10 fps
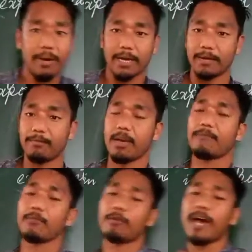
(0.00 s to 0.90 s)
Again, they
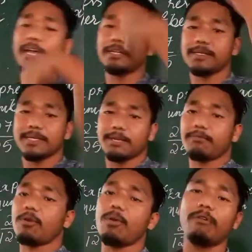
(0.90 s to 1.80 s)
have to write this in the
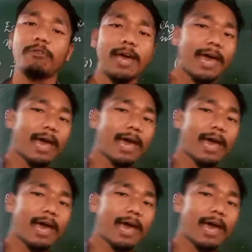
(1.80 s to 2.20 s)
form of